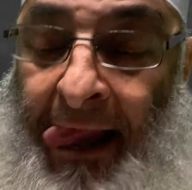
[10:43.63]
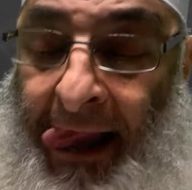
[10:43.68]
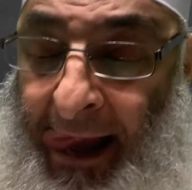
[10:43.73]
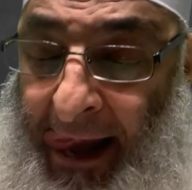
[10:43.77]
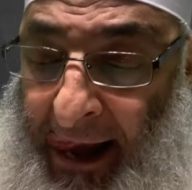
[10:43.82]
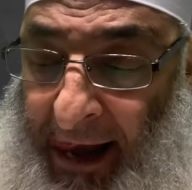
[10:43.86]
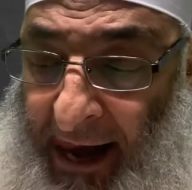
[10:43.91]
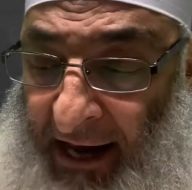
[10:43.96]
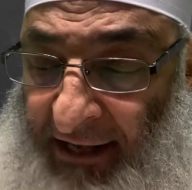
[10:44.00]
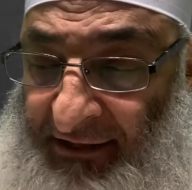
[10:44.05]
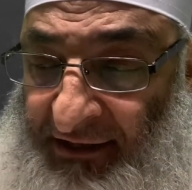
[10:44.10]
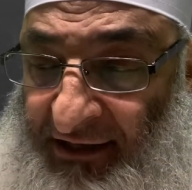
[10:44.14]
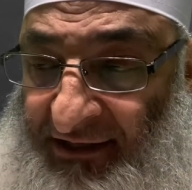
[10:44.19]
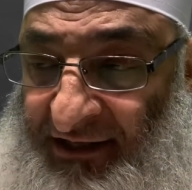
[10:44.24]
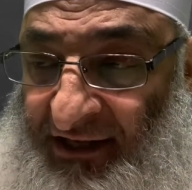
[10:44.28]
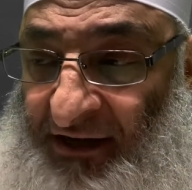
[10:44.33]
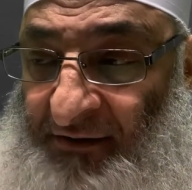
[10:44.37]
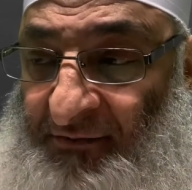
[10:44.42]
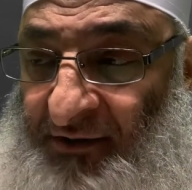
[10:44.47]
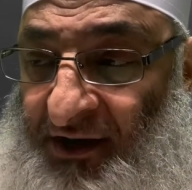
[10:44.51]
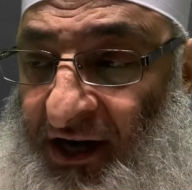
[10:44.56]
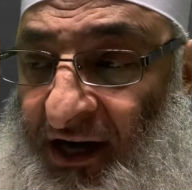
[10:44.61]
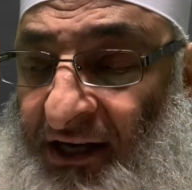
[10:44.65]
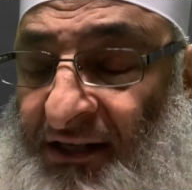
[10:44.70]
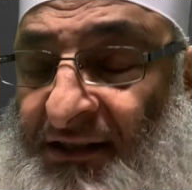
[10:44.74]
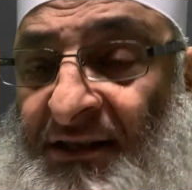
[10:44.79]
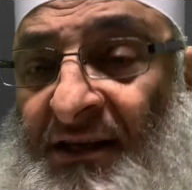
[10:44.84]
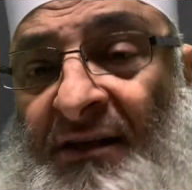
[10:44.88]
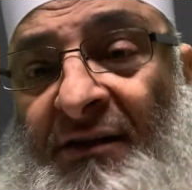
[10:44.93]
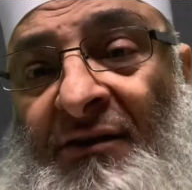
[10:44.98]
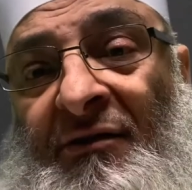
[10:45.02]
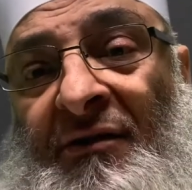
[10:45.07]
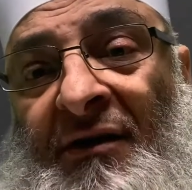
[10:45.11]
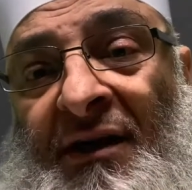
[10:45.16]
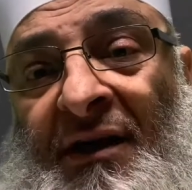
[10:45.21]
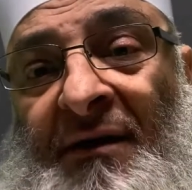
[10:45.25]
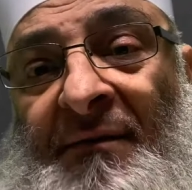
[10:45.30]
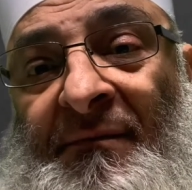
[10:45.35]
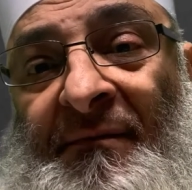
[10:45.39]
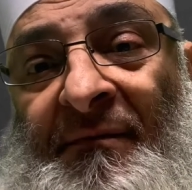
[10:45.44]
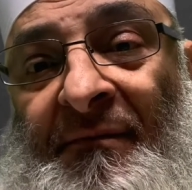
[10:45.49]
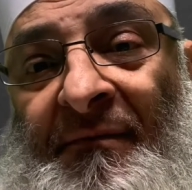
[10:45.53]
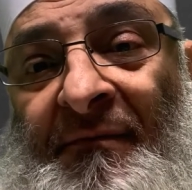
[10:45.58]
And the same guy said to
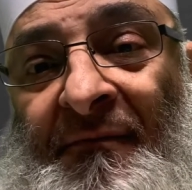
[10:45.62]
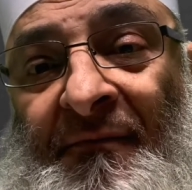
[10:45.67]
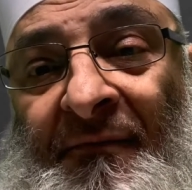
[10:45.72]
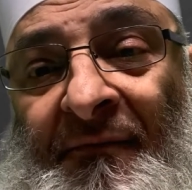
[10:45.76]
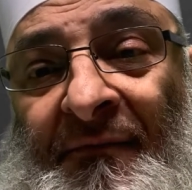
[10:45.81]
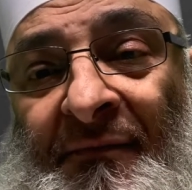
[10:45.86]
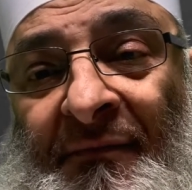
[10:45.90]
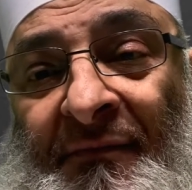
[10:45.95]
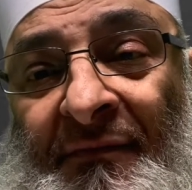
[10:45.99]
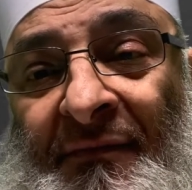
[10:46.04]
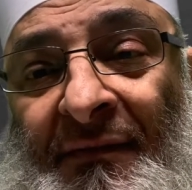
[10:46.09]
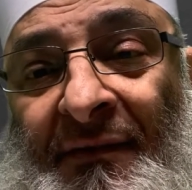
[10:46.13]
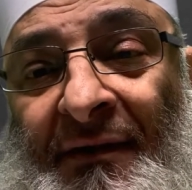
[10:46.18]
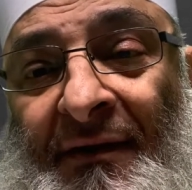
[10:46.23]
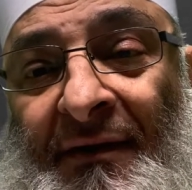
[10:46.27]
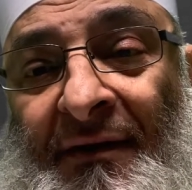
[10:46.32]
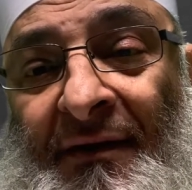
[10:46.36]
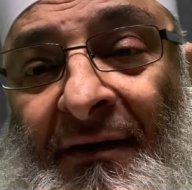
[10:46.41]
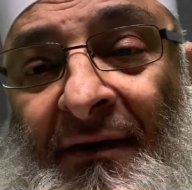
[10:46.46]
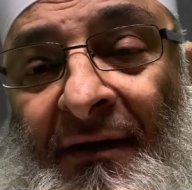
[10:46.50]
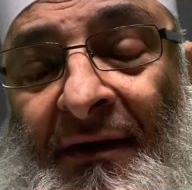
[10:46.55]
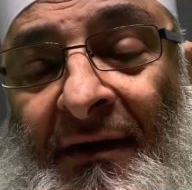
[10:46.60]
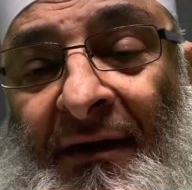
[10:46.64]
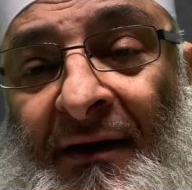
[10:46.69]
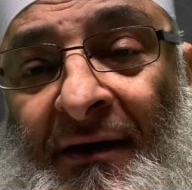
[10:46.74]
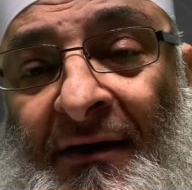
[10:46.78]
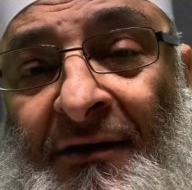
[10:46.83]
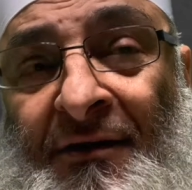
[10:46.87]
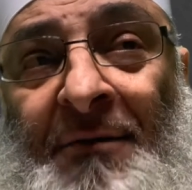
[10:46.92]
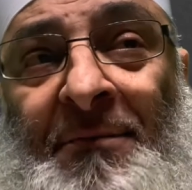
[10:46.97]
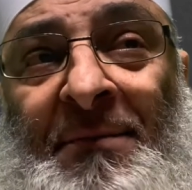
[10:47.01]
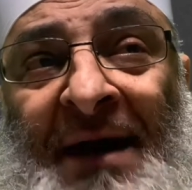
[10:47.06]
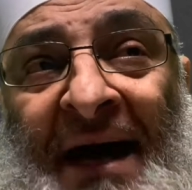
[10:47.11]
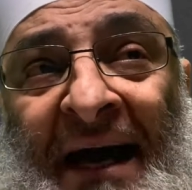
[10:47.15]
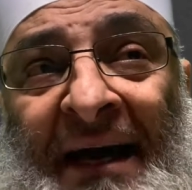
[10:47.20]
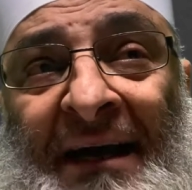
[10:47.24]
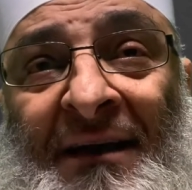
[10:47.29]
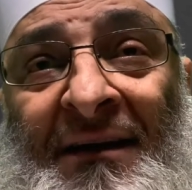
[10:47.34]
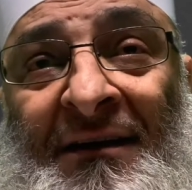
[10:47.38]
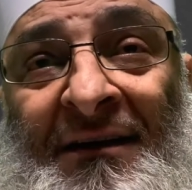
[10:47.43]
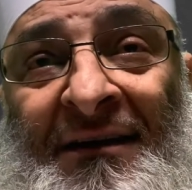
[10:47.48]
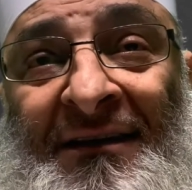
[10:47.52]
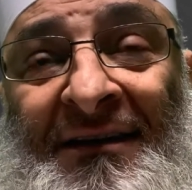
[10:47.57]
him, "You
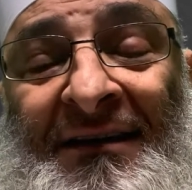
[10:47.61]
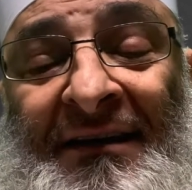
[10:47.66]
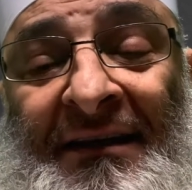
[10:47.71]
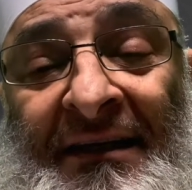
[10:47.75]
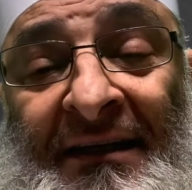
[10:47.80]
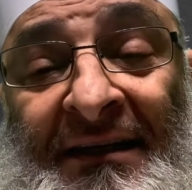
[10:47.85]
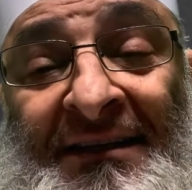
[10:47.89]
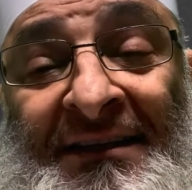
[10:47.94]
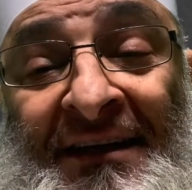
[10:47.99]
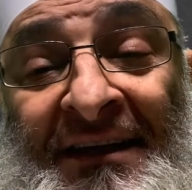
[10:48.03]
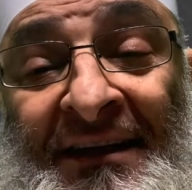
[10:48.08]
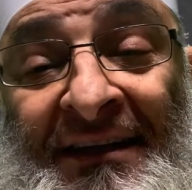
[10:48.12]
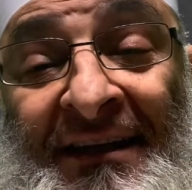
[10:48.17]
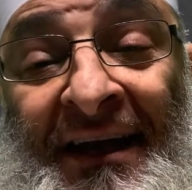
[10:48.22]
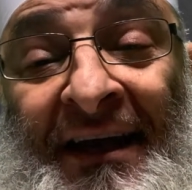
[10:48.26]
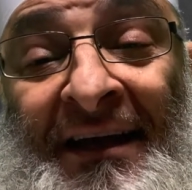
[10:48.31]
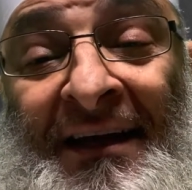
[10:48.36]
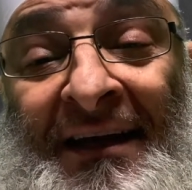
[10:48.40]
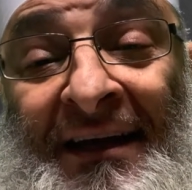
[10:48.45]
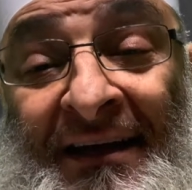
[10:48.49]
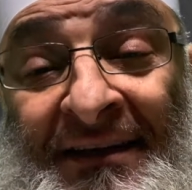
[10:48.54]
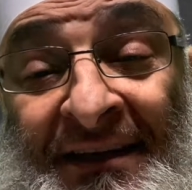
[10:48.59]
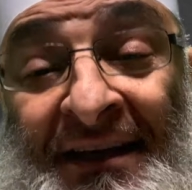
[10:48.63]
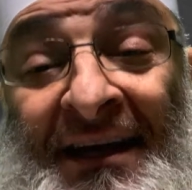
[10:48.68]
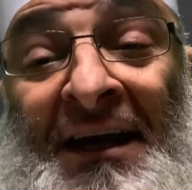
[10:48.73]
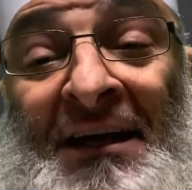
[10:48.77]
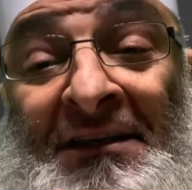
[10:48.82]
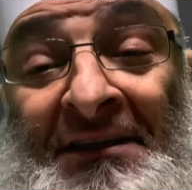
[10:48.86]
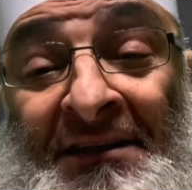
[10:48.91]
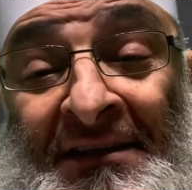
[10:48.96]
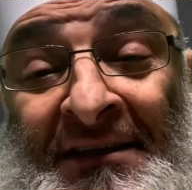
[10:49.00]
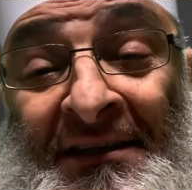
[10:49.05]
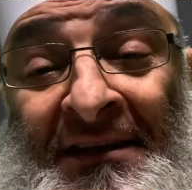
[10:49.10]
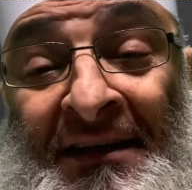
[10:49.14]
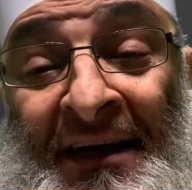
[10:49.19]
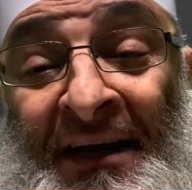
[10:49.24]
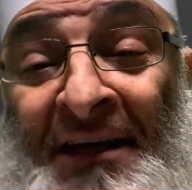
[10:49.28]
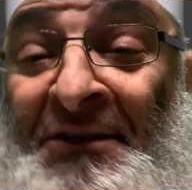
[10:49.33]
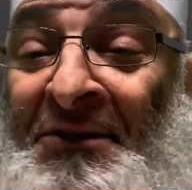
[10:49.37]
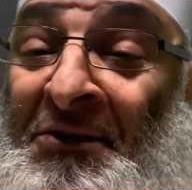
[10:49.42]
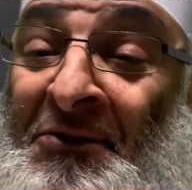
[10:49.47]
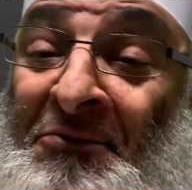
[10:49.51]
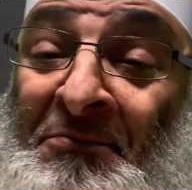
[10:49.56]
back?" He said, "Yes,
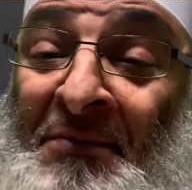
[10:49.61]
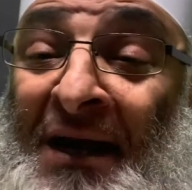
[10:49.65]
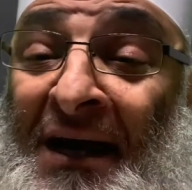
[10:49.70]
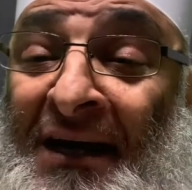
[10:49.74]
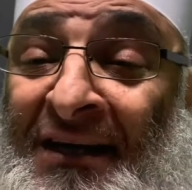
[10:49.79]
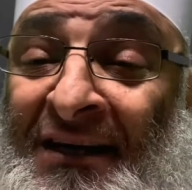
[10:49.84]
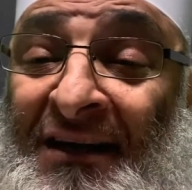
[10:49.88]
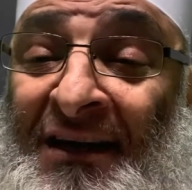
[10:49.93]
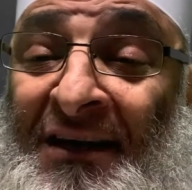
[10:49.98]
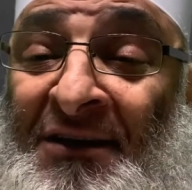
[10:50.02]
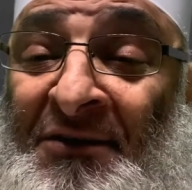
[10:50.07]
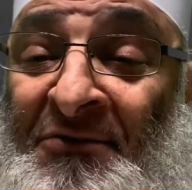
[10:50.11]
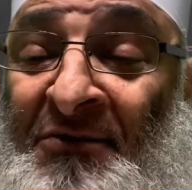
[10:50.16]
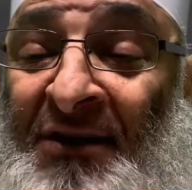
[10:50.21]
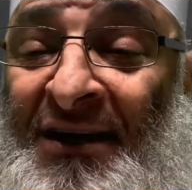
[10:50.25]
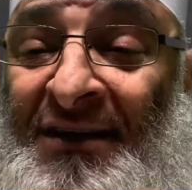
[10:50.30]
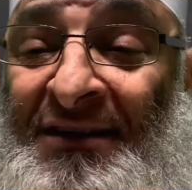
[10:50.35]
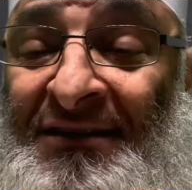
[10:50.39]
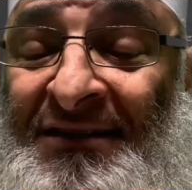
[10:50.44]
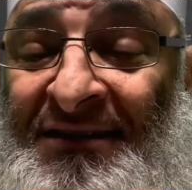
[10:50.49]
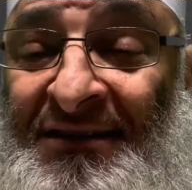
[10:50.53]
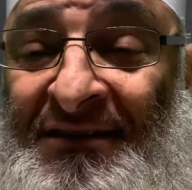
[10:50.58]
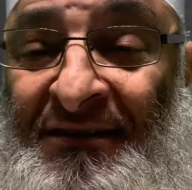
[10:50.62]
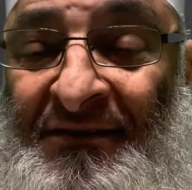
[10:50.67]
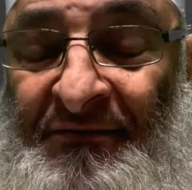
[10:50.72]
and you back likewise.